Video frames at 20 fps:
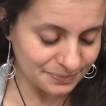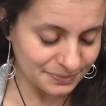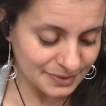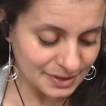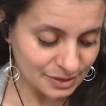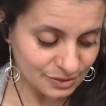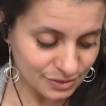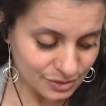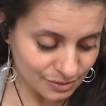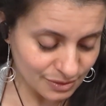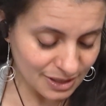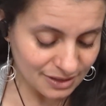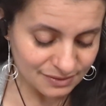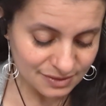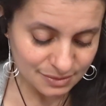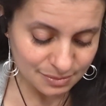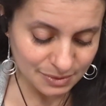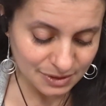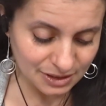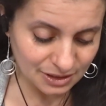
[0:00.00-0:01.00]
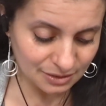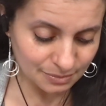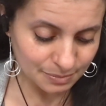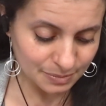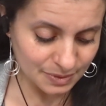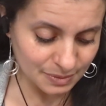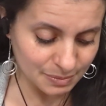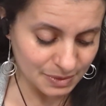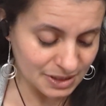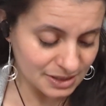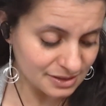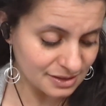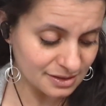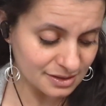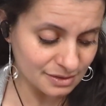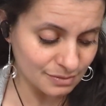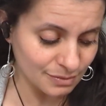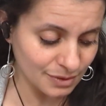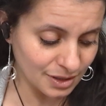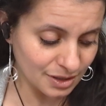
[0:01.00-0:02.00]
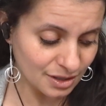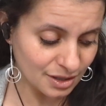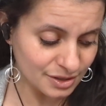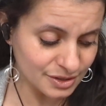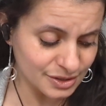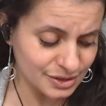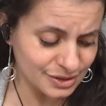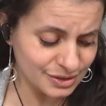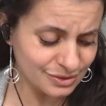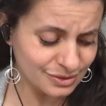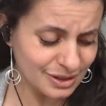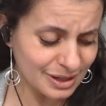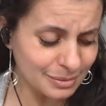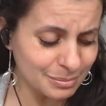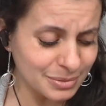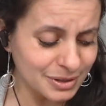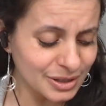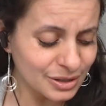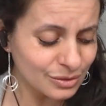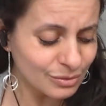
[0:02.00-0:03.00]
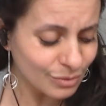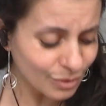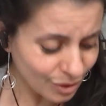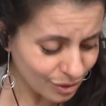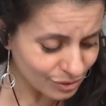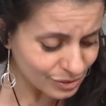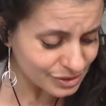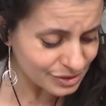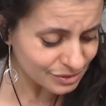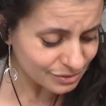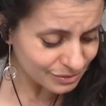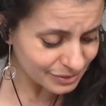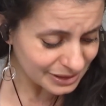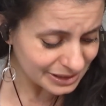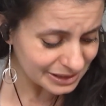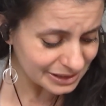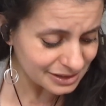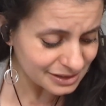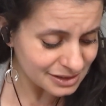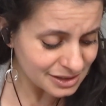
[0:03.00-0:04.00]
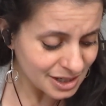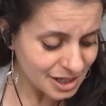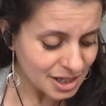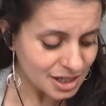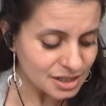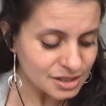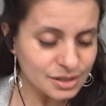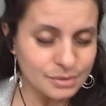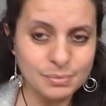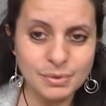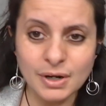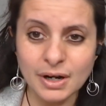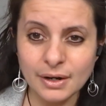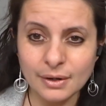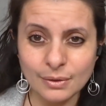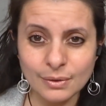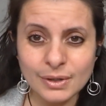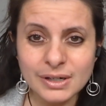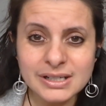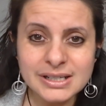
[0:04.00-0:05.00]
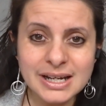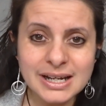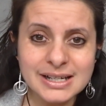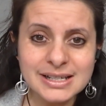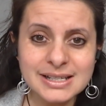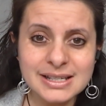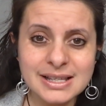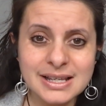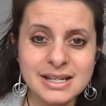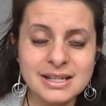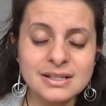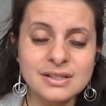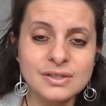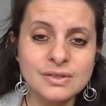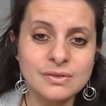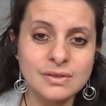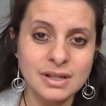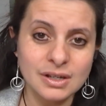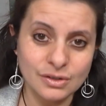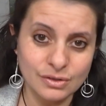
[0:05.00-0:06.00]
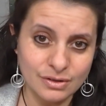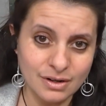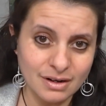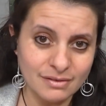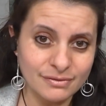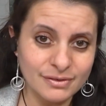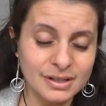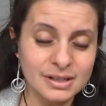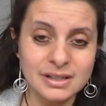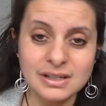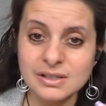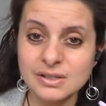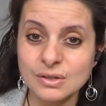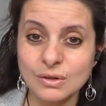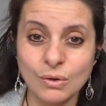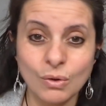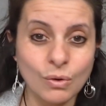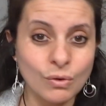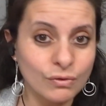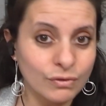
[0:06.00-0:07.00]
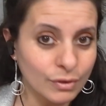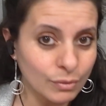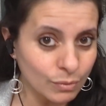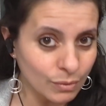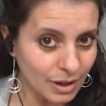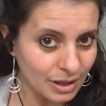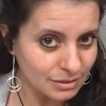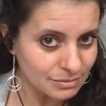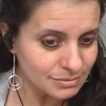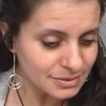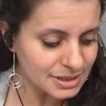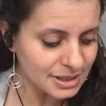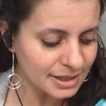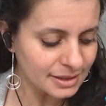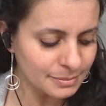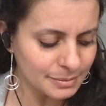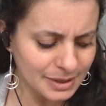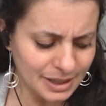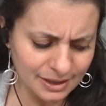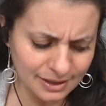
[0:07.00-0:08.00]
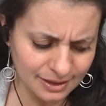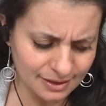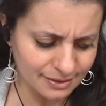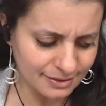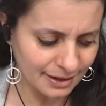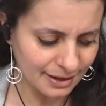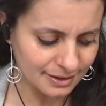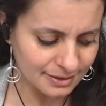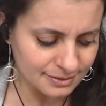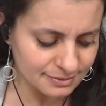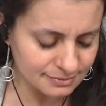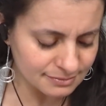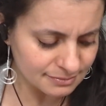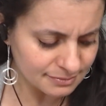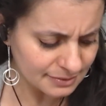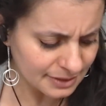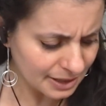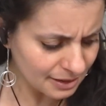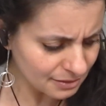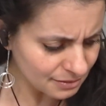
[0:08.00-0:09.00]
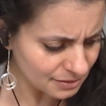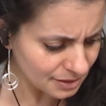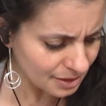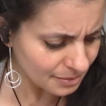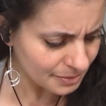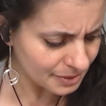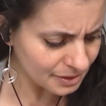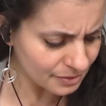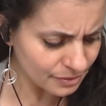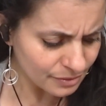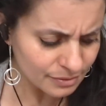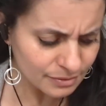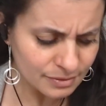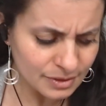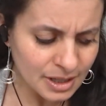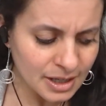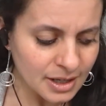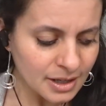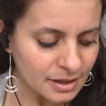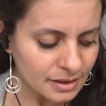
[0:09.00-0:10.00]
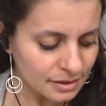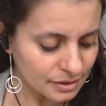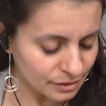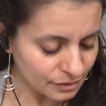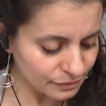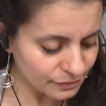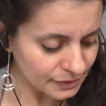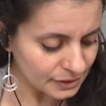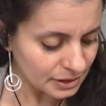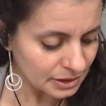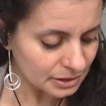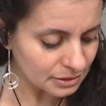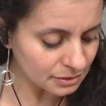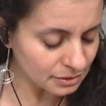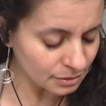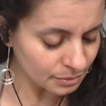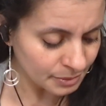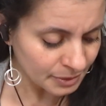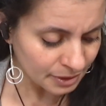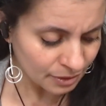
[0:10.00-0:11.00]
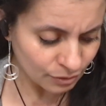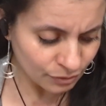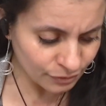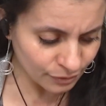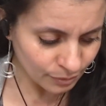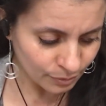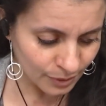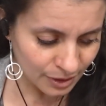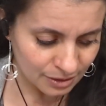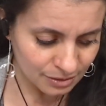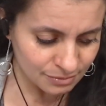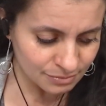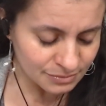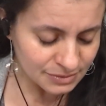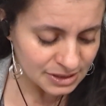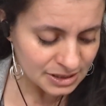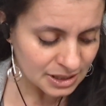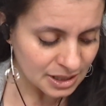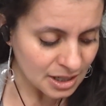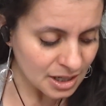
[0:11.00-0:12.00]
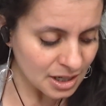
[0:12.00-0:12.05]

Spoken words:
you do have to pick up the pieces and work hard to do that, but you also need to prioritize things so that you're not feeling so overwhelmed. I'm getting that now coming through, that you're feeling a little bit overwhelmed,